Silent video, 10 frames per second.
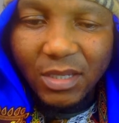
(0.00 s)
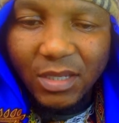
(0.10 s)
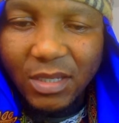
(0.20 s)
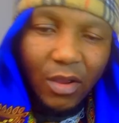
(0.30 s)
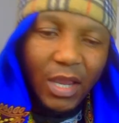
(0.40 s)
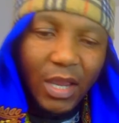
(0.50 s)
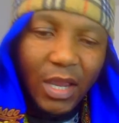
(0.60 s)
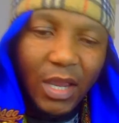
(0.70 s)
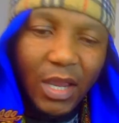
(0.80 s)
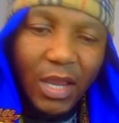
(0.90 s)
Okay,
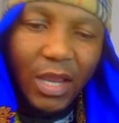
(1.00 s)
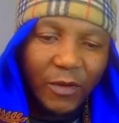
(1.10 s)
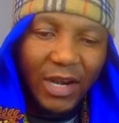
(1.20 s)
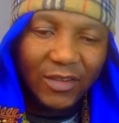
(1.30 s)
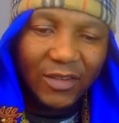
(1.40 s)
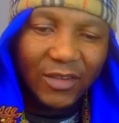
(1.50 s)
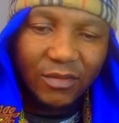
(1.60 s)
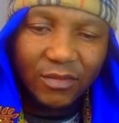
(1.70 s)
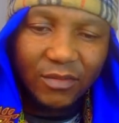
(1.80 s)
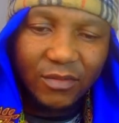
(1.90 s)
now let's go for the last one.
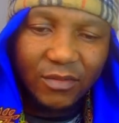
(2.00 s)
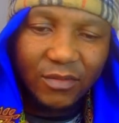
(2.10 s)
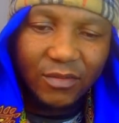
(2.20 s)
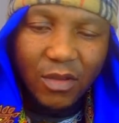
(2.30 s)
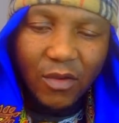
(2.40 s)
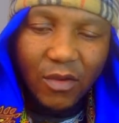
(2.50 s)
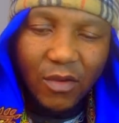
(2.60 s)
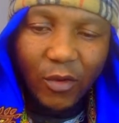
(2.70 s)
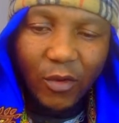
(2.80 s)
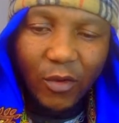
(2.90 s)

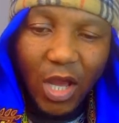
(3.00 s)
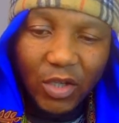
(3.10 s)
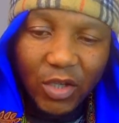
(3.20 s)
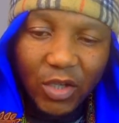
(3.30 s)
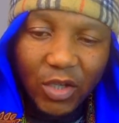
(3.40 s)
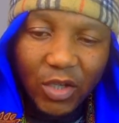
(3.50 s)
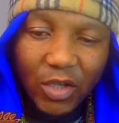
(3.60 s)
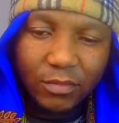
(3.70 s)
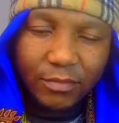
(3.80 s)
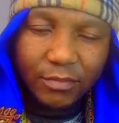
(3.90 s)
For the last
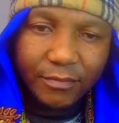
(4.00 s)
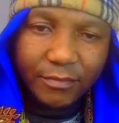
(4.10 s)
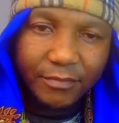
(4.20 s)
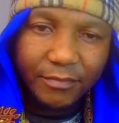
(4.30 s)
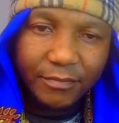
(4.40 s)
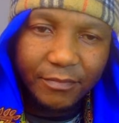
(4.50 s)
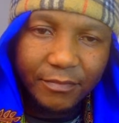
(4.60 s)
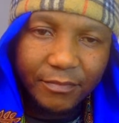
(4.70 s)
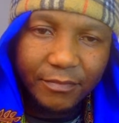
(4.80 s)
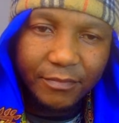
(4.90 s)
one,
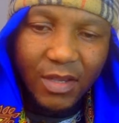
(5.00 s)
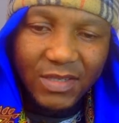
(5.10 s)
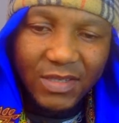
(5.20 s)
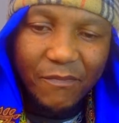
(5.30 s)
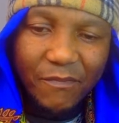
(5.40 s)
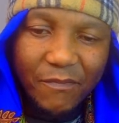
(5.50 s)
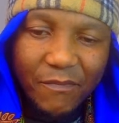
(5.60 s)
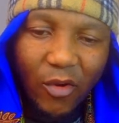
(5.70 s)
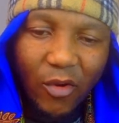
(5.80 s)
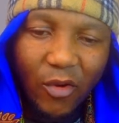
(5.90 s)
Simpiwe.
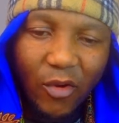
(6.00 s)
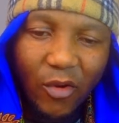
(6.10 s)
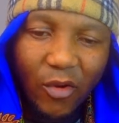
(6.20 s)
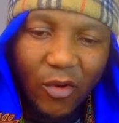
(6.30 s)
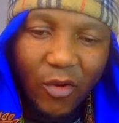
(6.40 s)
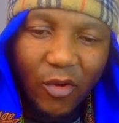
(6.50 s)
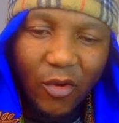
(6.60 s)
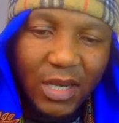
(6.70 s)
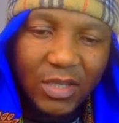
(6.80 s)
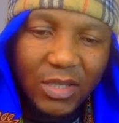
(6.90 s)
Okay,
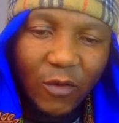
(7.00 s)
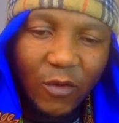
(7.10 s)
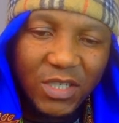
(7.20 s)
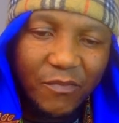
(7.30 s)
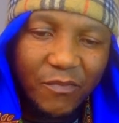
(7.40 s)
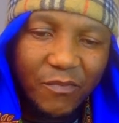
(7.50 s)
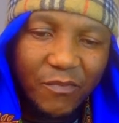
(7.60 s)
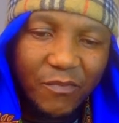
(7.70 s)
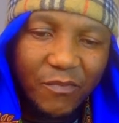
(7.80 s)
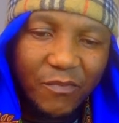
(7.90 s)
let's go for
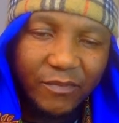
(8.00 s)
Simpiwe.